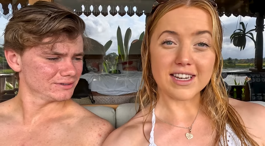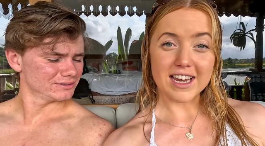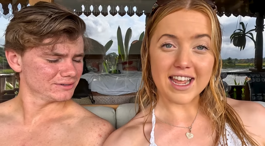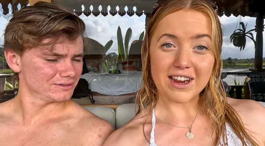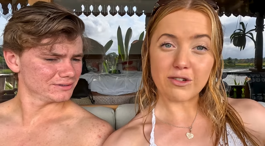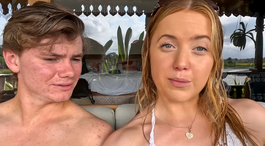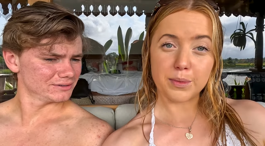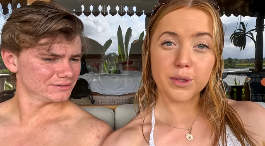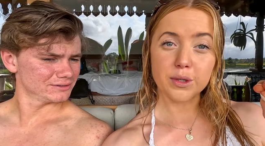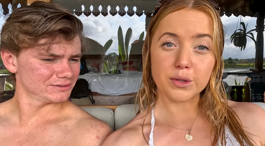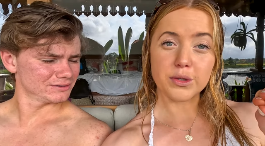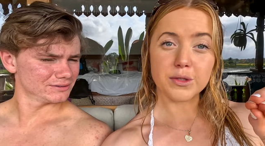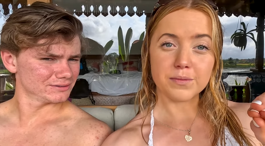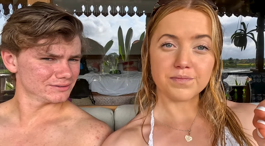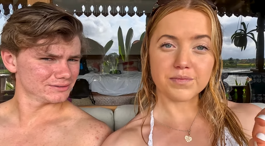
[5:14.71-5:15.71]
Speaker 1: near
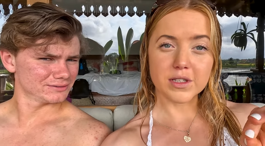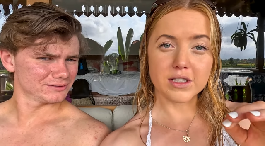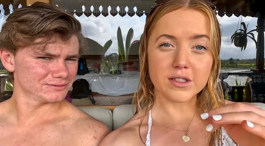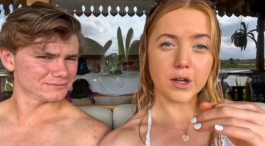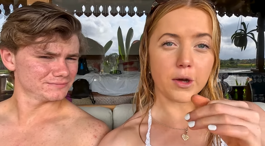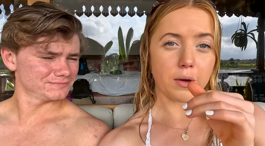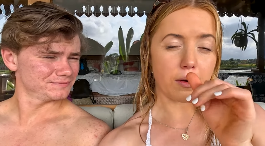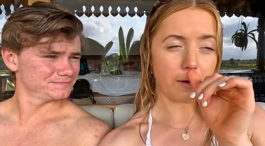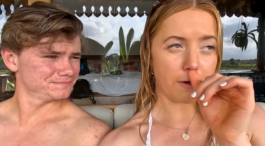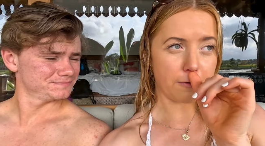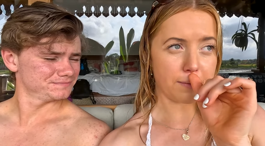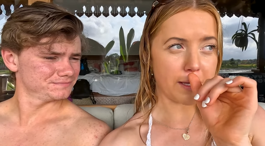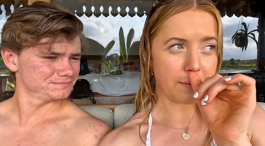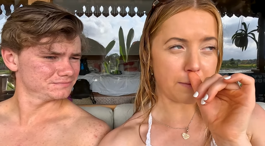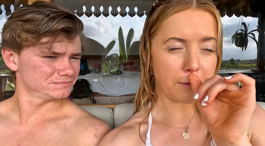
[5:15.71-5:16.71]
Ubud. So a lot
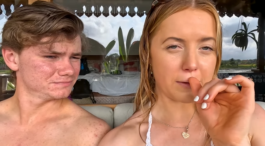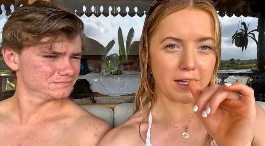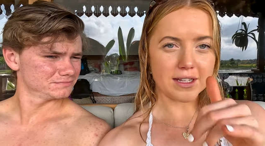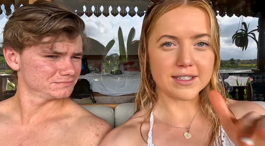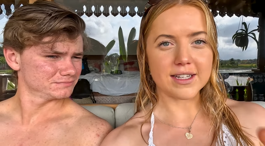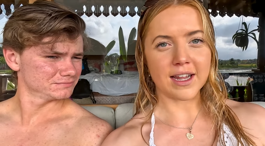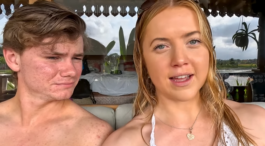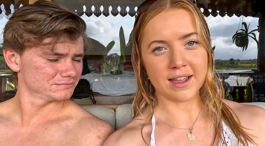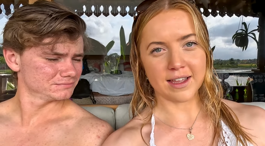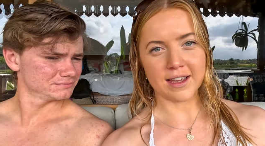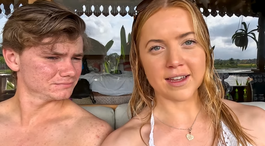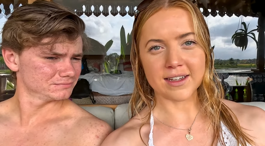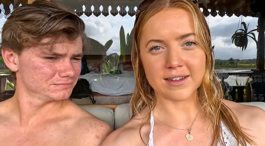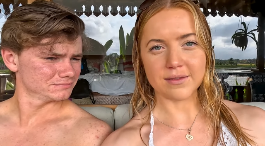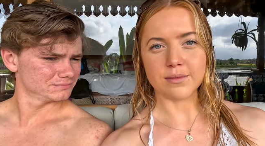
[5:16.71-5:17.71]
of people that are staying
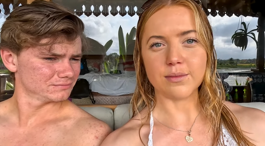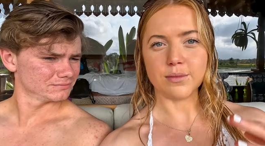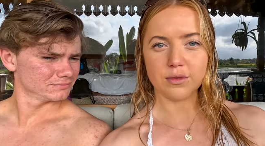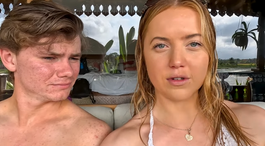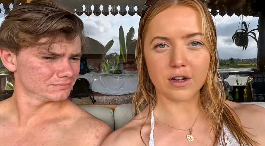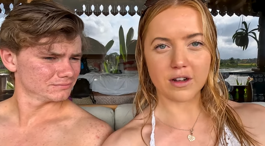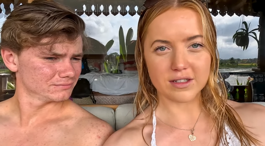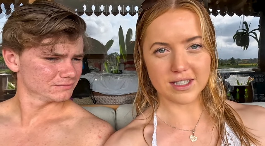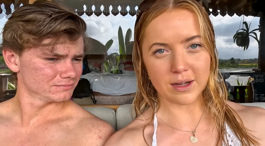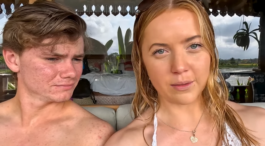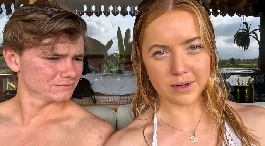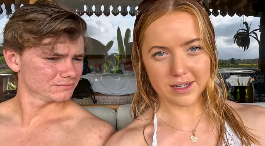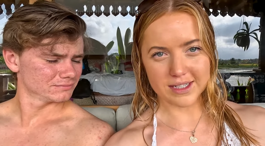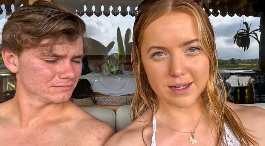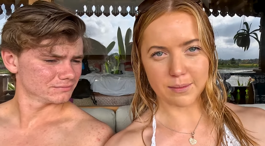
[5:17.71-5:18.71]
here will go to that
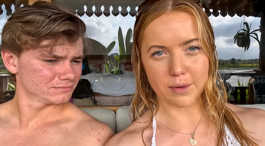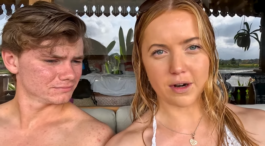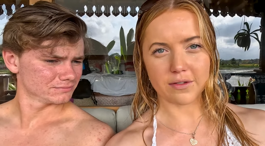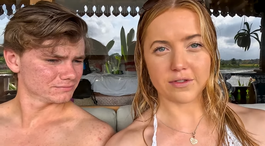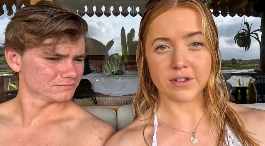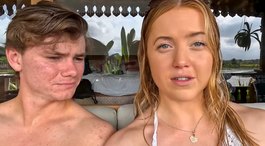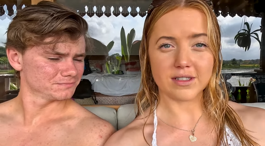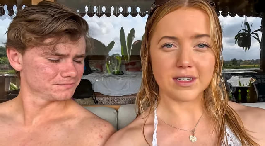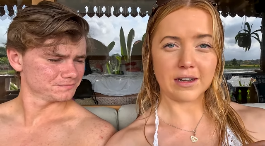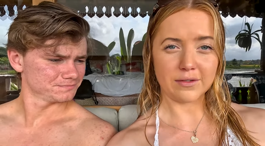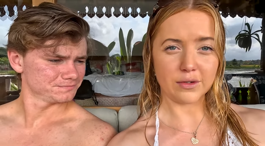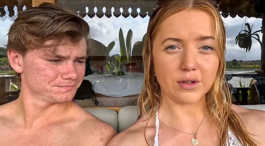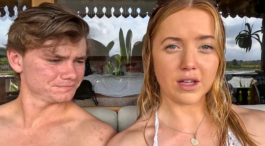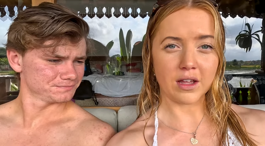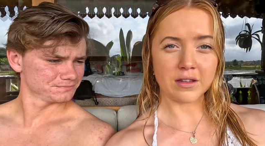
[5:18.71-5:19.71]
one as their preference out
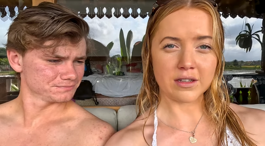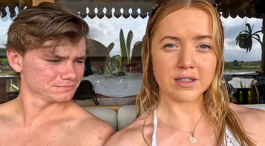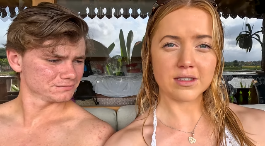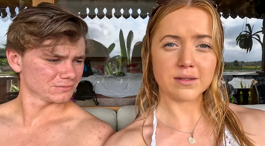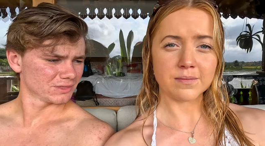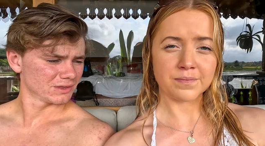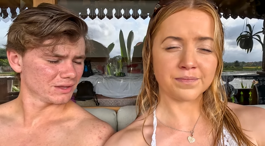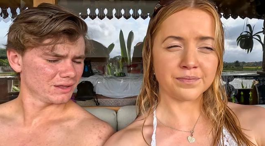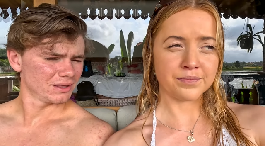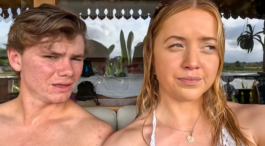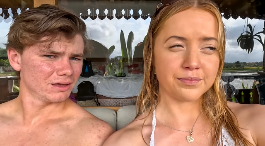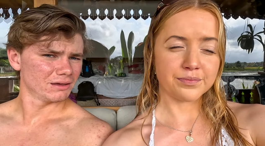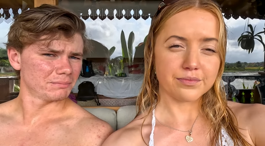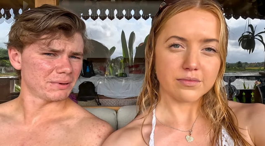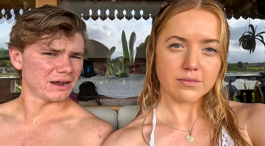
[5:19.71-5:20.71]
of all the others.
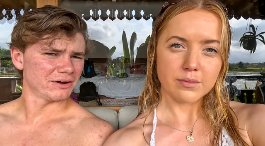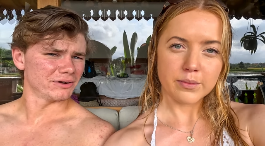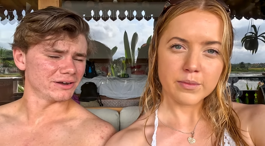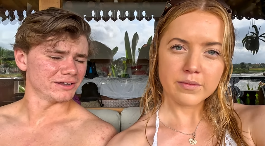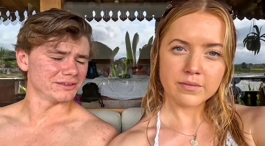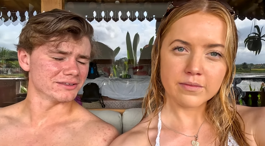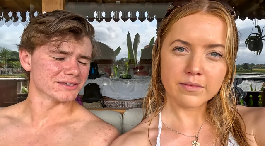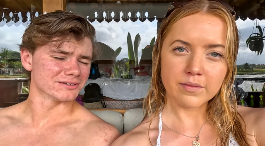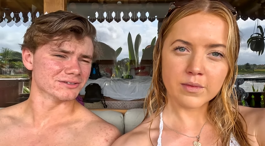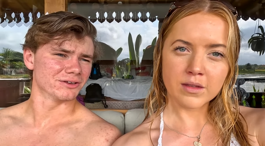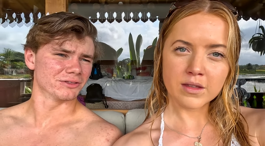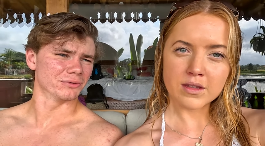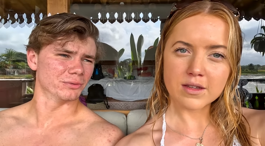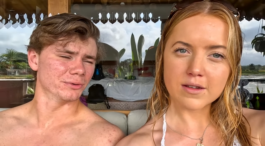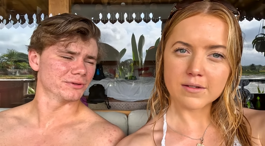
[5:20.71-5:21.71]
Speaker 2: Apparently, there's
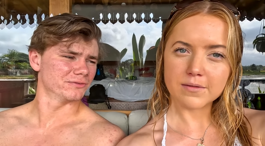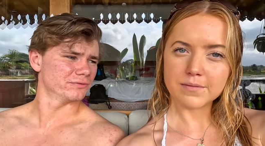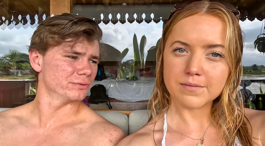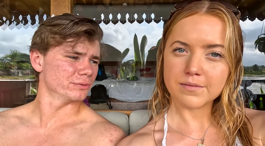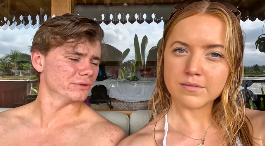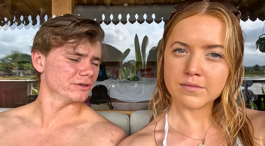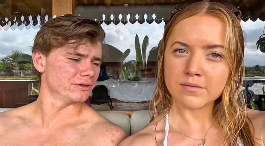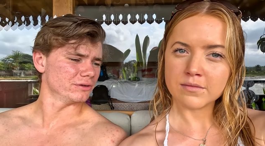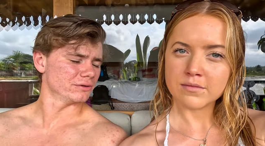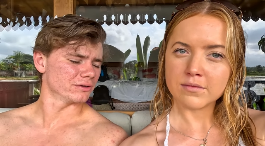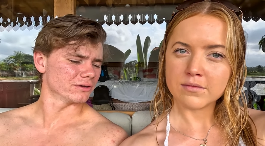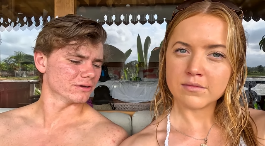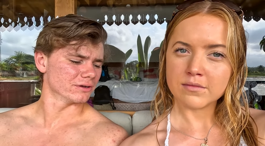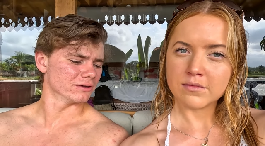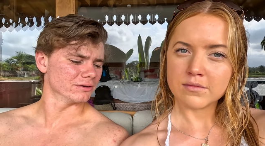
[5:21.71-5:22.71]
another waterfall that you
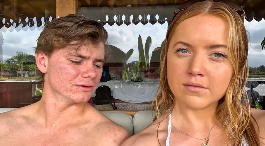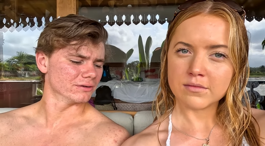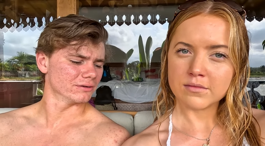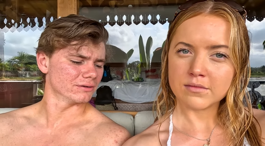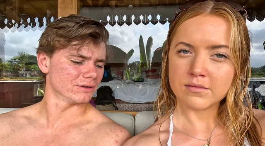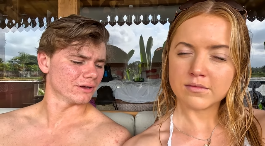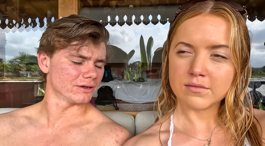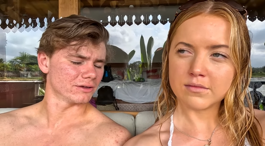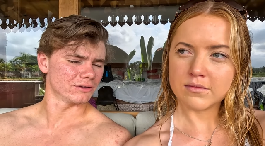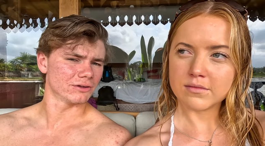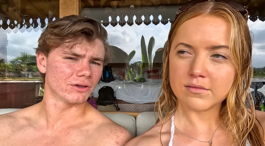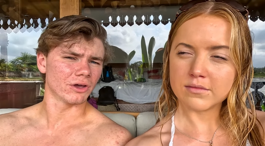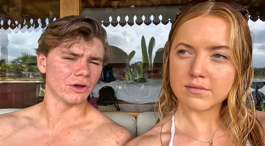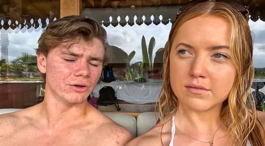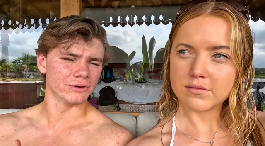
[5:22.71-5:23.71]
can like
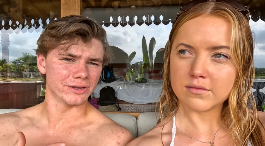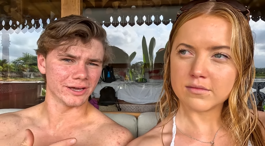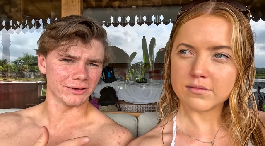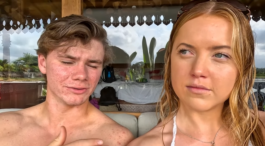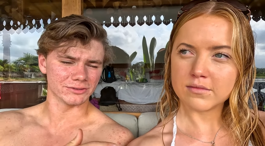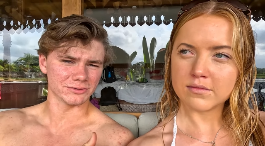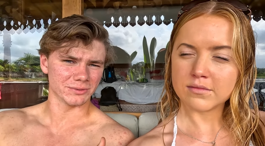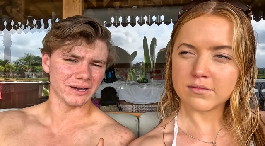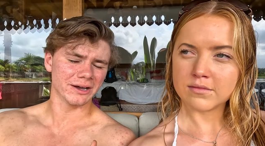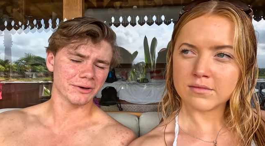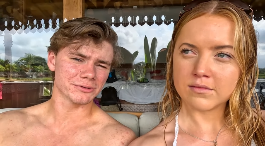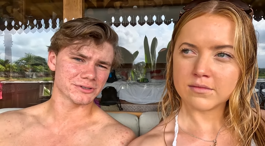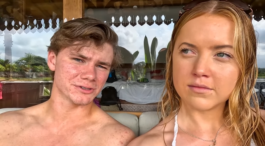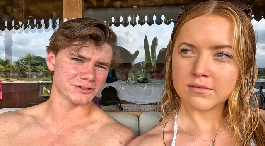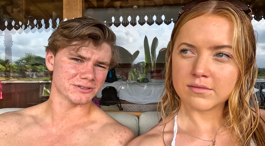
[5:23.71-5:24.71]
go down as
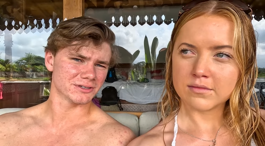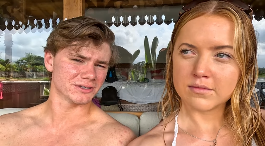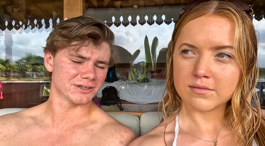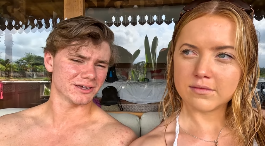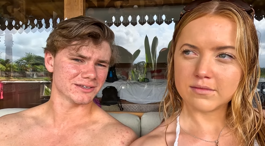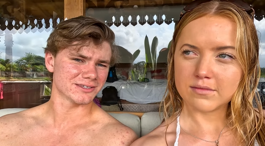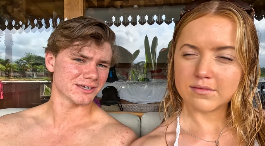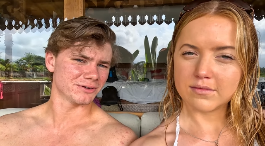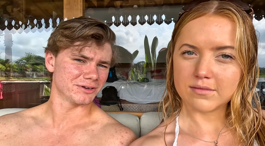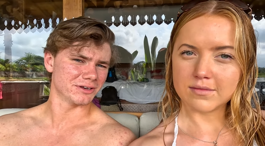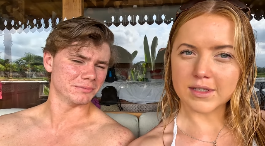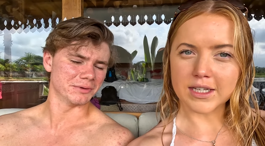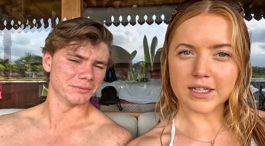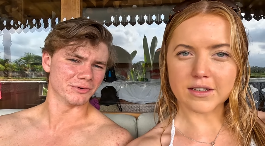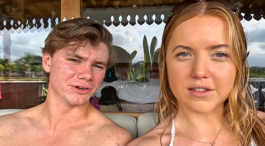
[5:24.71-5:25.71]
well. So that
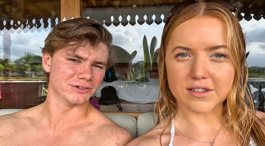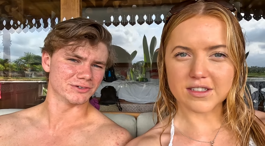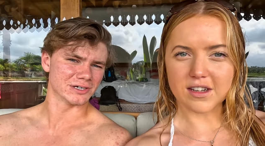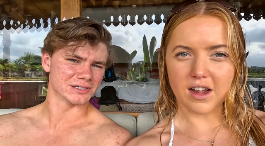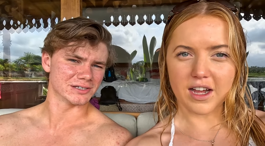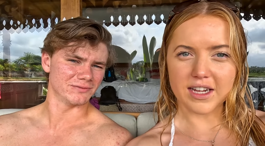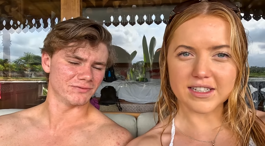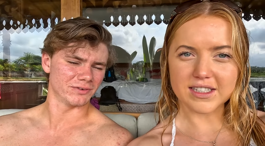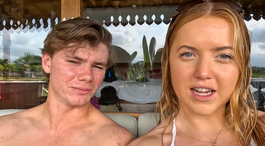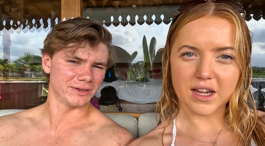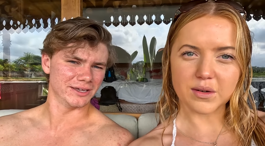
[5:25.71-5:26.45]
sounded a like bit more interesting for